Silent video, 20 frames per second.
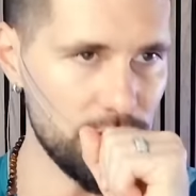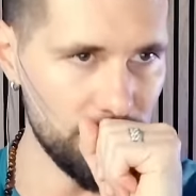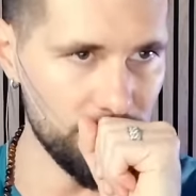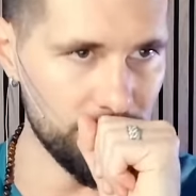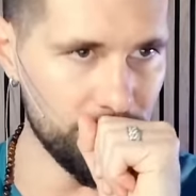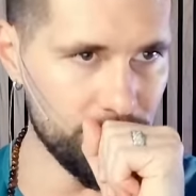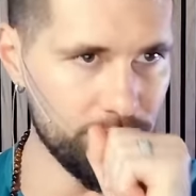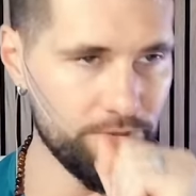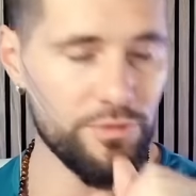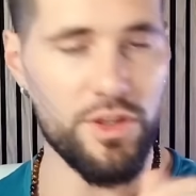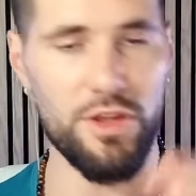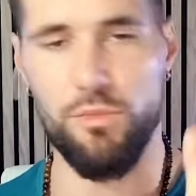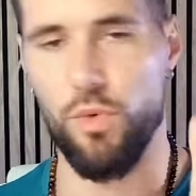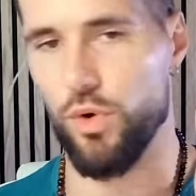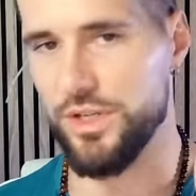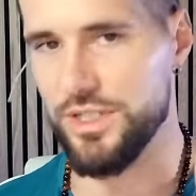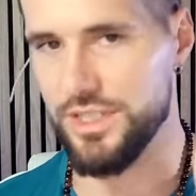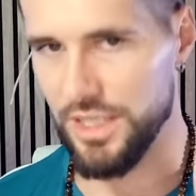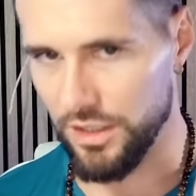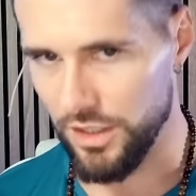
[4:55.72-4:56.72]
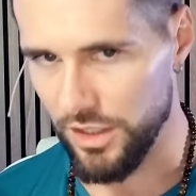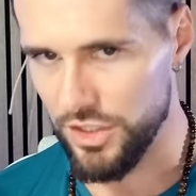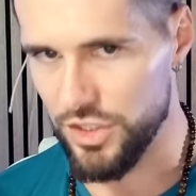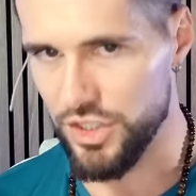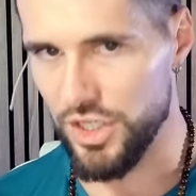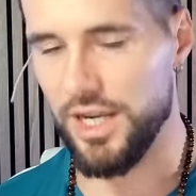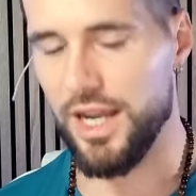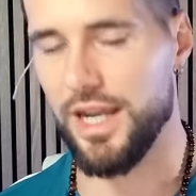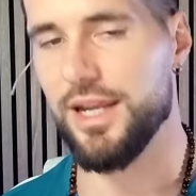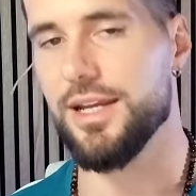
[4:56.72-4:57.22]
the more
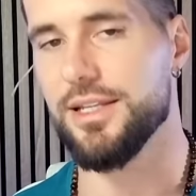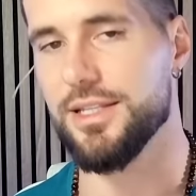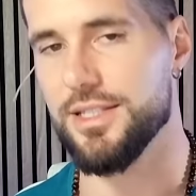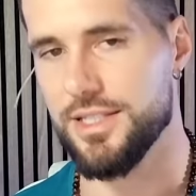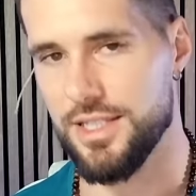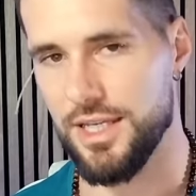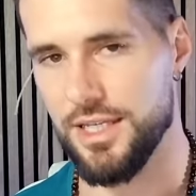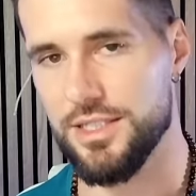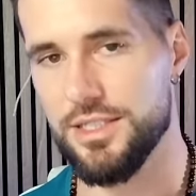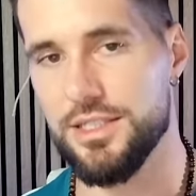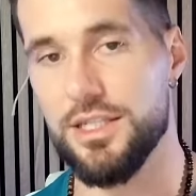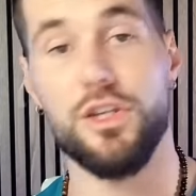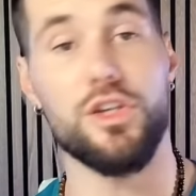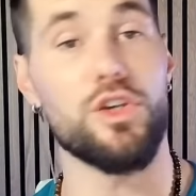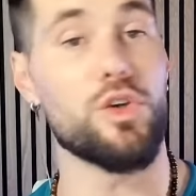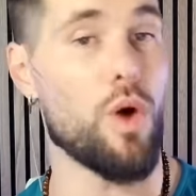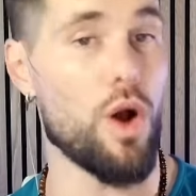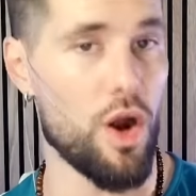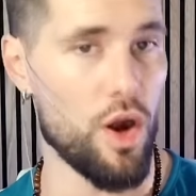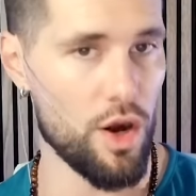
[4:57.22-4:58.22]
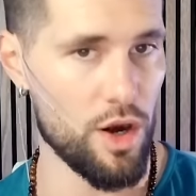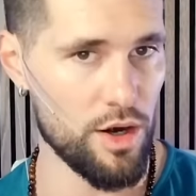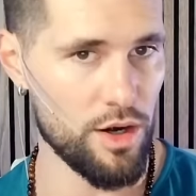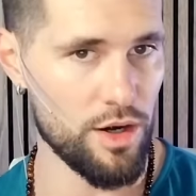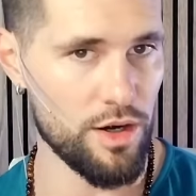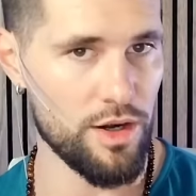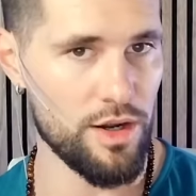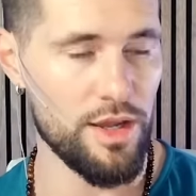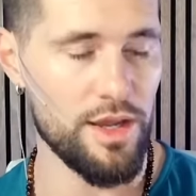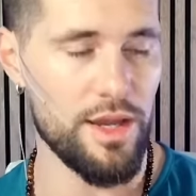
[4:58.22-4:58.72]
diligent and consistent you are